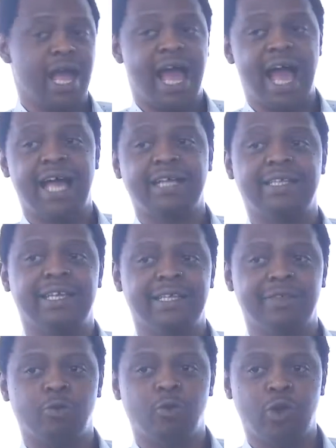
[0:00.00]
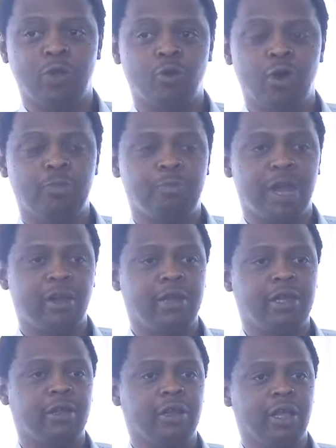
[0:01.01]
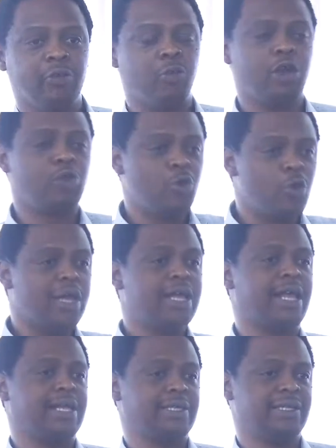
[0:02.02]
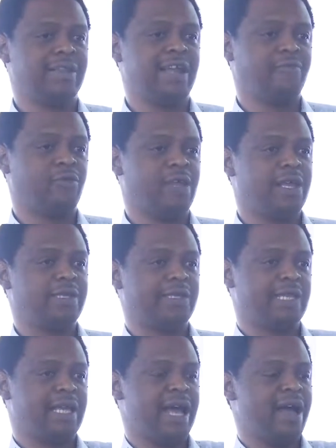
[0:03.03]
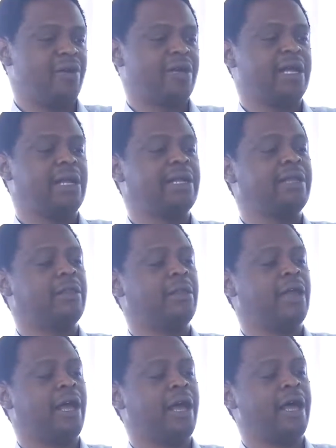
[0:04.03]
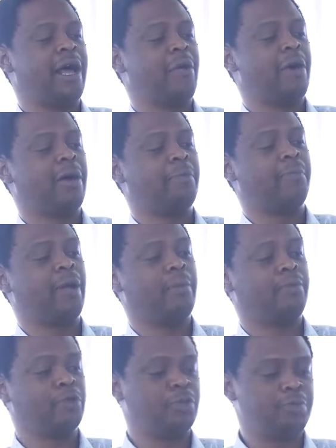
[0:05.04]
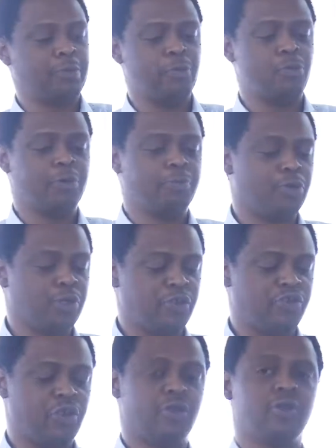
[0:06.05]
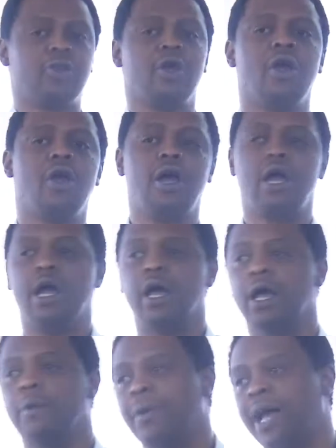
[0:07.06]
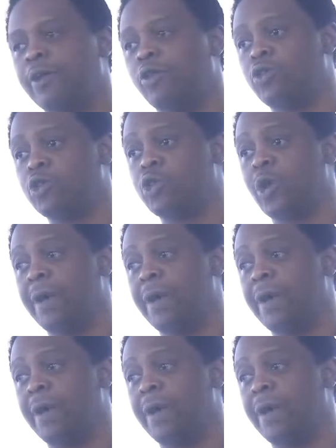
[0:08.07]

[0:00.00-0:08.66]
And it's worth looking at his life to then see how can our people with position and also